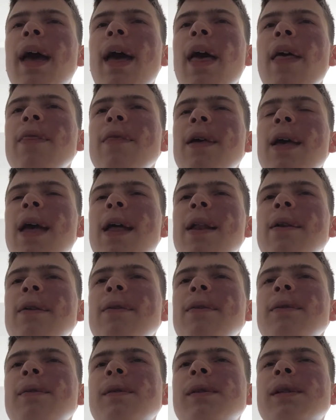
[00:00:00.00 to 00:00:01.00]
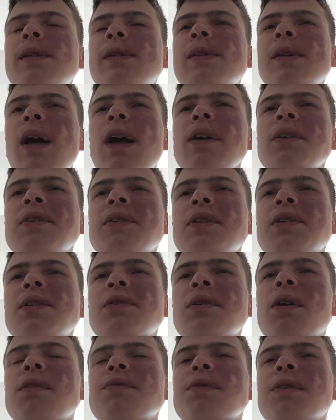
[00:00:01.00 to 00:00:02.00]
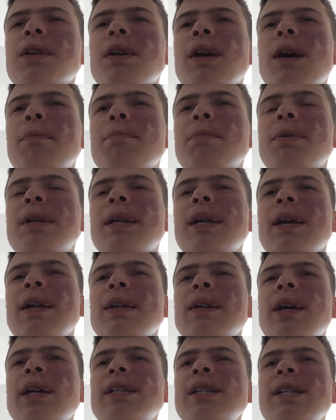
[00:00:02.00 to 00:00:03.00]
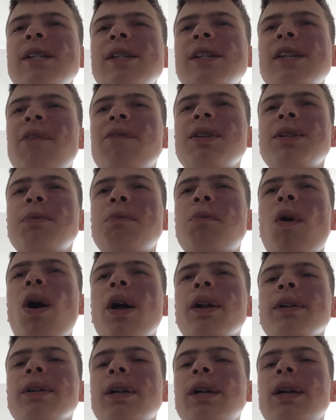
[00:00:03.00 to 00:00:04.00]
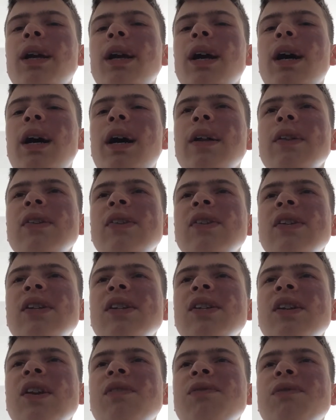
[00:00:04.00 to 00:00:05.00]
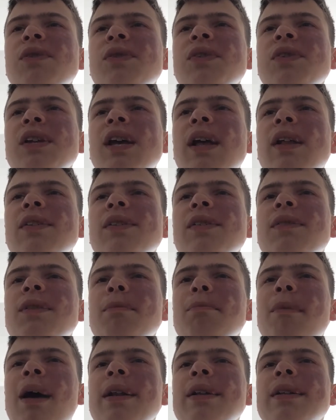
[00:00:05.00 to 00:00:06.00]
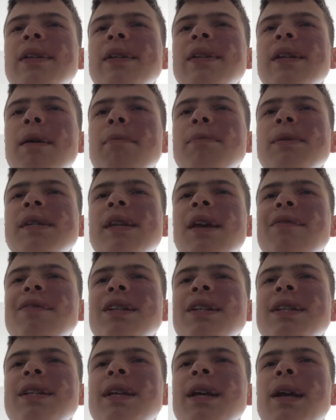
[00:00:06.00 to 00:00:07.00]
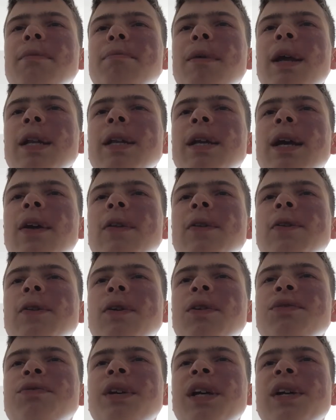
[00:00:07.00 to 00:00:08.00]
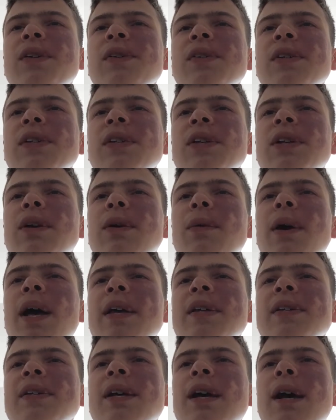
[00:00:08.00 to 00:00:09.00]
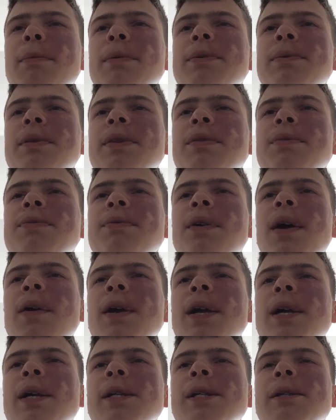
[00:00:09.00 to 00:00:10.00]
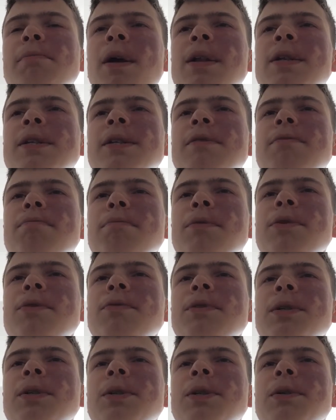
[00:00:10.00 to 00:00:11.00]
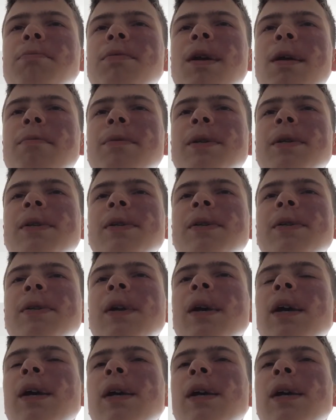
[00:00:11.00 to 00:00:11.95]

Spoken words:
And then, disaster struck for the company in 1971. Unsuccessful sales of the Mantis M70 and many unsold vehicles in the US, coupled with a very expensive move to new premises,